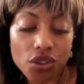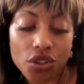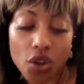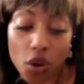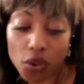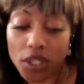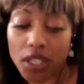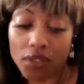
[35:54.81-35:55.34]

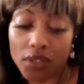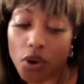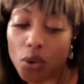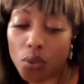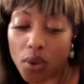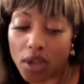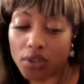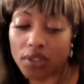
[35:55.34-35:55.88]

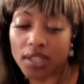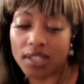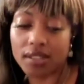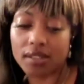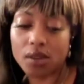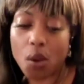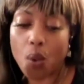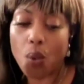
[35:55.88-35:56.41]
Solivo Wellness
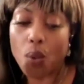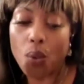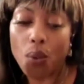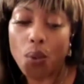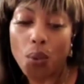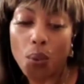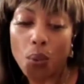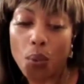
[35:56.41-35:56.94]

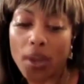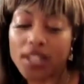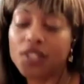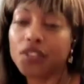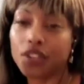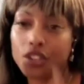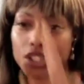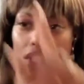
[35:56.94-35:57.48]
West
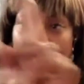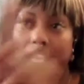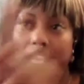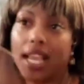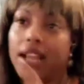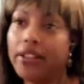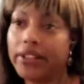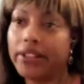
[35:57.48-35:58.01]
Virginia
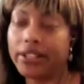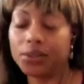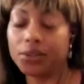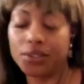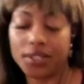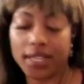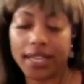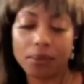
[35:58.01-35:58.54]

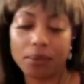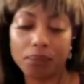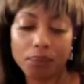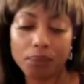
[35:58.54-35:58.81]
LLC.